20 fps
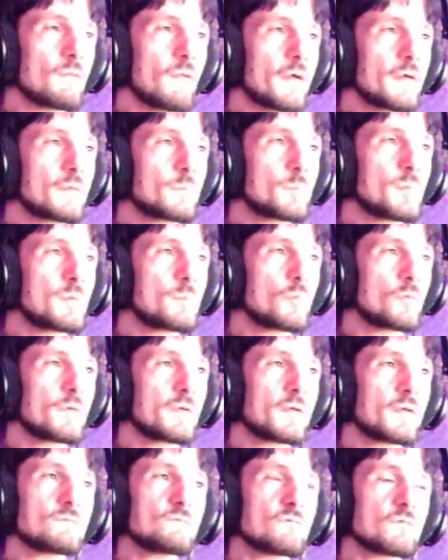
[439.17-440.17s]
Like people
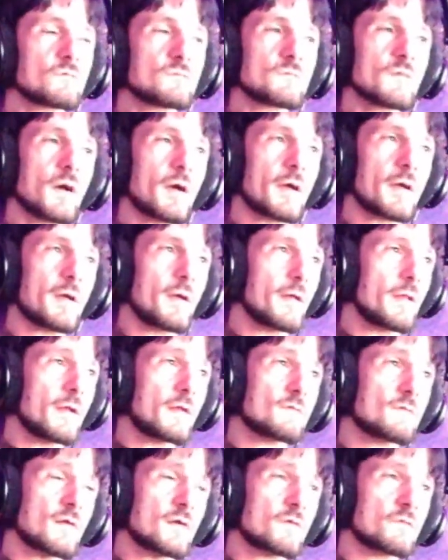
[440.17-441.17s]
get, and
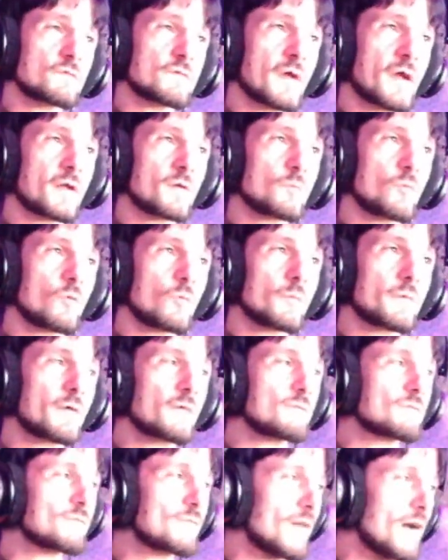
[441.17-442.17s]
it's understandable
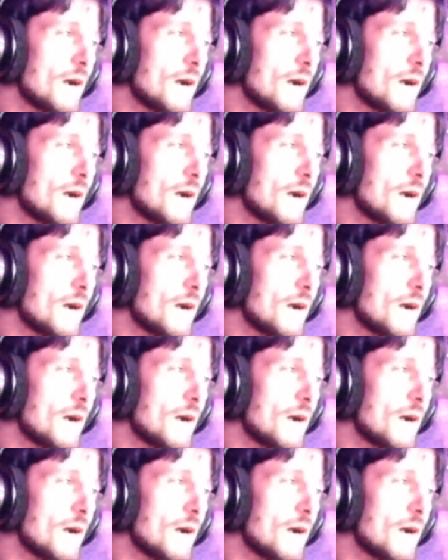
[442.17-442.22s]
because it's the